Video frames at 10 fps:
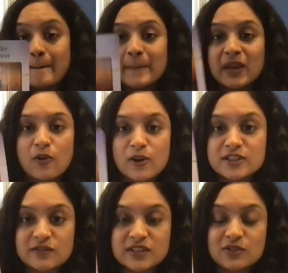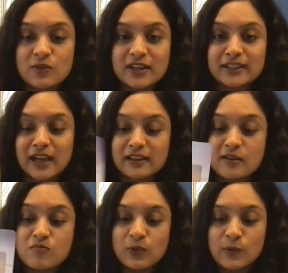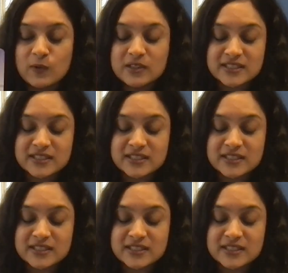Because of this whole entire Moon,